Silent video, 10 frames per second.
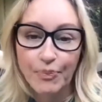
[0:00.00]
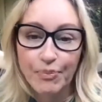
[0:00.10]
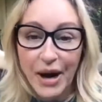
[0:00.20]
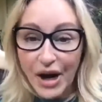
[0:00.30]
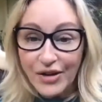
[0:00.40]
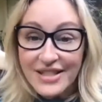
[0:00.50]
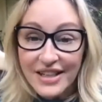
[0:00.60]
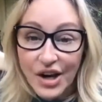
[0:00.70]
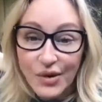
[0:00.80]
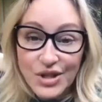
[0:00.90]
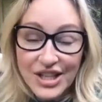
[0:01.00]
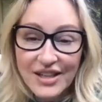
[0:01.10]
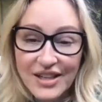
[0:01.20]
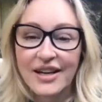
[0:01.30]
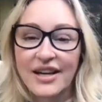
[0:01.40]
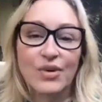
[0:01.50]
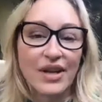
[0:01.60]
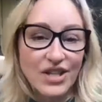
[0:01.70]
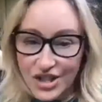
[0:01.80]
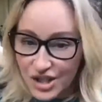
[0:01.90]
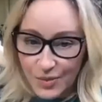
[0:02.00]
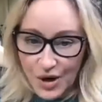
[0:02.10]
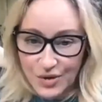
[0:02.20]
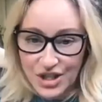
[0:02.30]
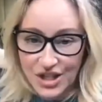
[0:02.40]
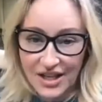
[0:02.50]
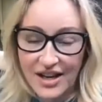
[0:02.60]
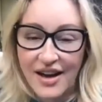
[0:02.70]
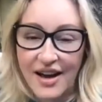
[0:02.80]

parenting coaching, relationship coaching,